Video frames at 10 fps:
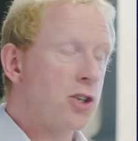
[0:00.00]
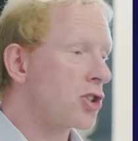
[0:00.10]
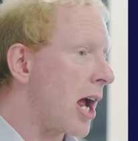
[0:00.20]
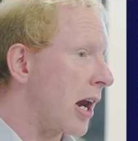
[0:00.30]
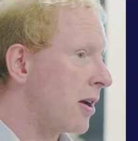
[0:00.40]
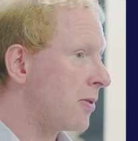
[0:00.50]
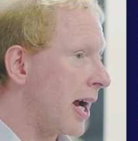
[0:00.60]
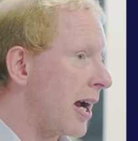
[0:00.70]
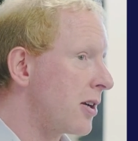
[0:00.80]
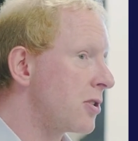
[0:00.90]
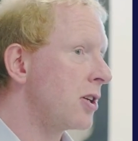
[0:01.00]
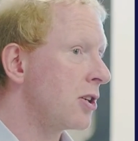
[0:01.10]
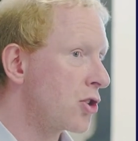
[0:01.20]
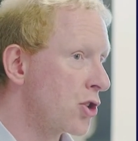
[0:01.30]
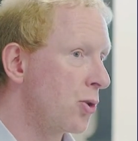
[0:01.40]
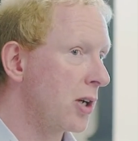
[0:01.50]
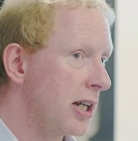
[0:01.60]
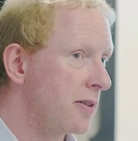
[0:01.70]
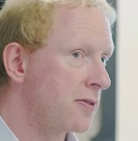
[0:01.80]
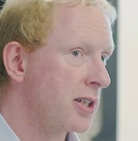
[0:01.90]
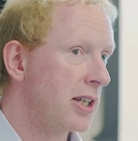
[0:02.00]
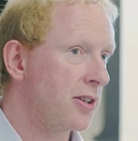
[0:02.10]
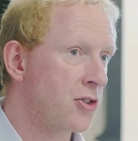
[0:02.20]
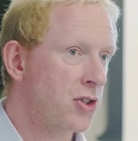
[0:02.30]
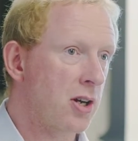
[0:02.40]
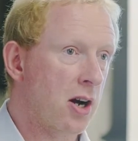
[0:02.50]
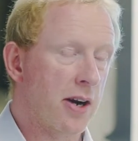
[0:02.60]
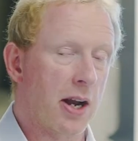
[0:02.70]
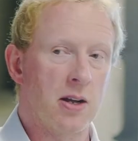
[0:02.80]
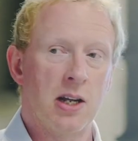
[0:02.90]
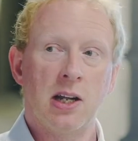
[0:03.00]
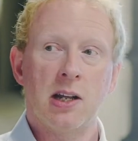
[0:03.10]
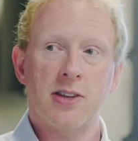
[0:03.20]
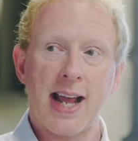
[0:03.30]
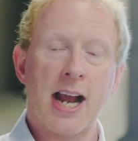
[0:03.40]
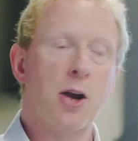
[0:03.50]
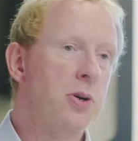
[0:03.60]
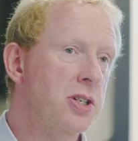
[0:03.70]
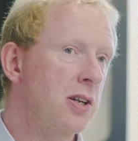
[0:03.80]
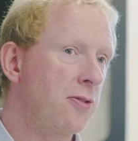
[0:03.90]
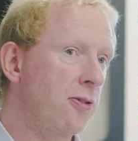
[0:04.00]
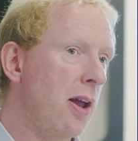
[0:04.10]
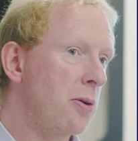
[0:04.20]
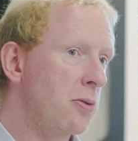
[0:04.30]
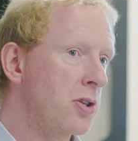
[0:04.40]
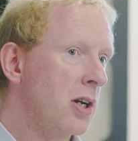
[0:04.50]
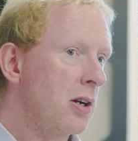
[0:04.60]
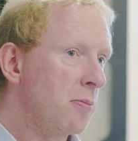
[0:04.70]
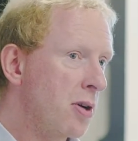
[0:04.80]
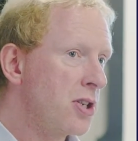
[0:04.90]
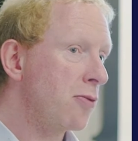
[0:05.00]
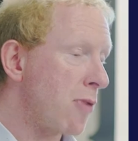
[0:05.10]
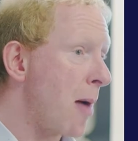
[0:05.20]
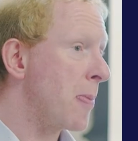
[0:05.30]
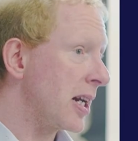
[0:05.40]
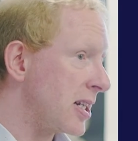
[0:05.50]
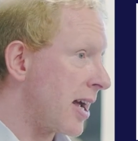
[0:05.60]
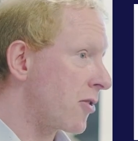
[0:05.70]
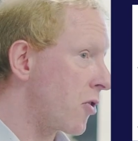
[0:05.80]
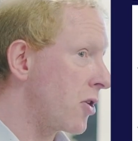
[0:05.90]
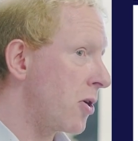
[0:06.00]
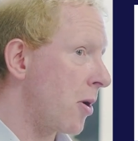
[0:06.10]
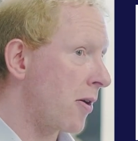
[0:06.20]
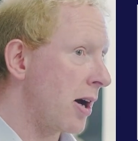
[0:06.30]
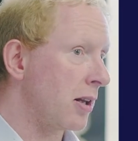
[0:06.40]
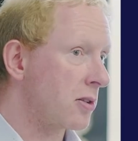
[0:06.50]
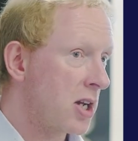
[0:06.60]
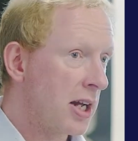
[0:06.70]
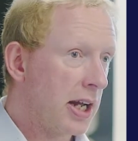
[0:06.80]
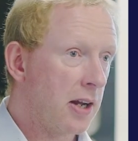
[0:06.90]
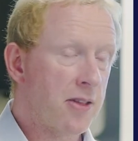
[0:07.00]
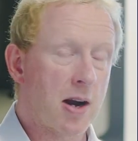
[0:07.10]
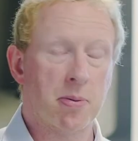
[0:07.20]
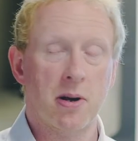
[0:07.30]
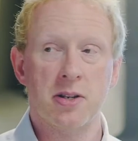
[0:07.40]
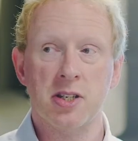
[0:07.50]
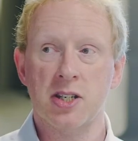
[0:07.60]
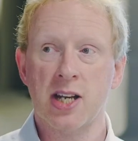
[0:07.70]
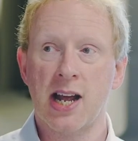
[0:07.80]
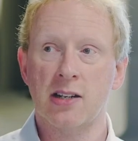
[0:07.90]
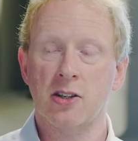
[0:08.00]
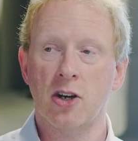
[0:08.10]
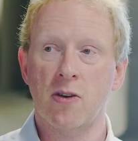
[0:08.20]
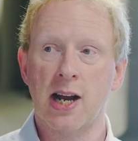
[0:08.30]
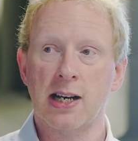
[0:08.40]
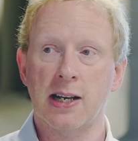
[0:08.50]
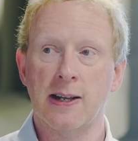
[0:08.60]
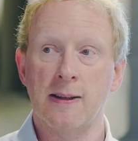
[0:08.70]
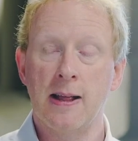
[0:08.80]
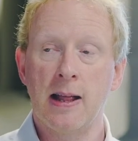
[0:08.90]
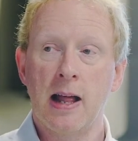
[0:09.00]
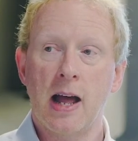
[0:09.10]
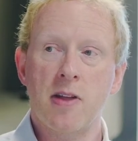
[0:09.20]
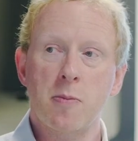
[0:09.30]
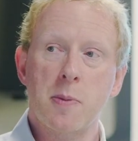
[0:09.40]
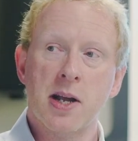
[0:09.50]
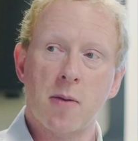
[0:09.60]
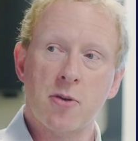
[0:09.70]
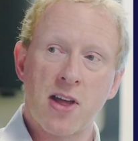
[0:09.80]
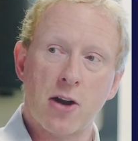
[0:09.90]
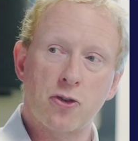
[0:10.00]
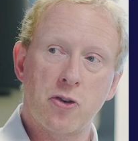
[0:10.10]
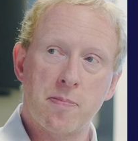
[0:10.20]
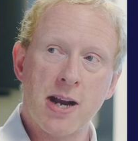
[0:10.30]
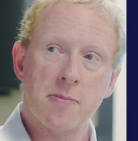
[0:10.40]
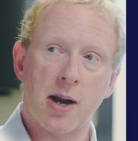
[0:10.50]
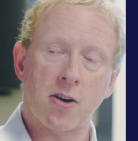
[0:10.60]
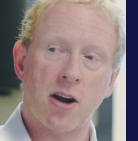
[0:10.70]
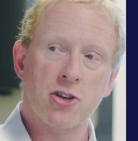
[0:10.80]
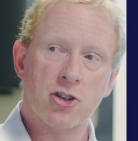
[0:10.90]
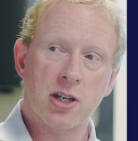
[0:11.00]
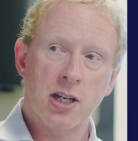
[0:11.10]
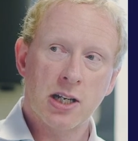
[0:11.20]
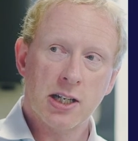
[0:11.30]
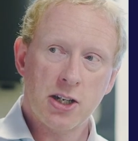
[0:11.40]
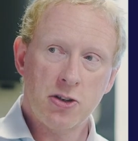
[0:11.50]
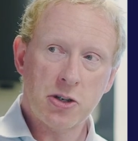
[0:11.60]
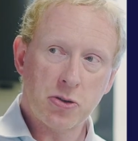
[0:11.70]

shallow and short-lived in this scenario. The equity flows pretty rapidly down to the new URLs if that process is handled correctly. And then when we come to the actual domain migration, you do